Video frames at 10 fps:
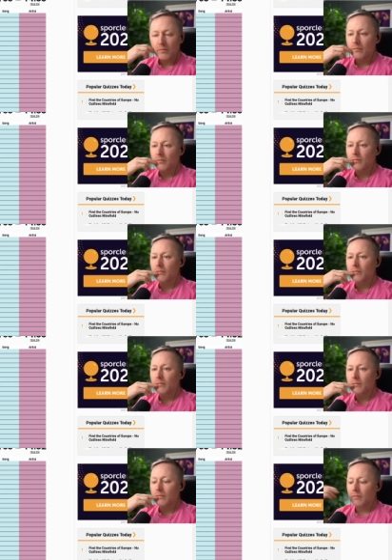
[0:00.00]
New York
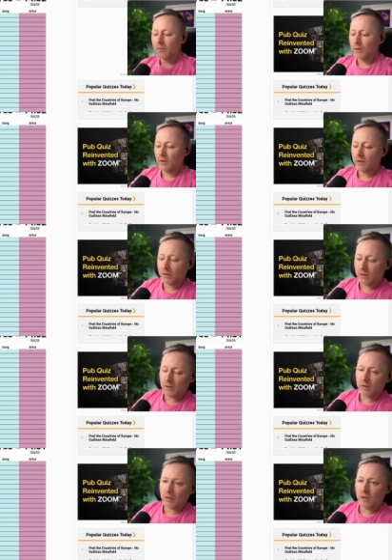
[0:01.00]
and Japan.
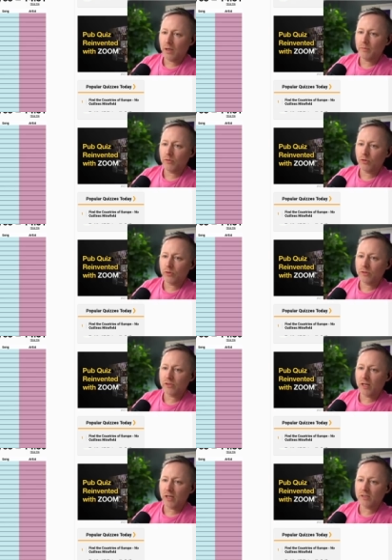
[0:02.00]
I'm too
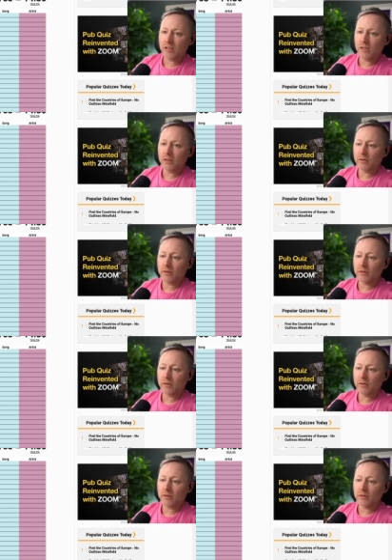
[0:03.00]
sexy.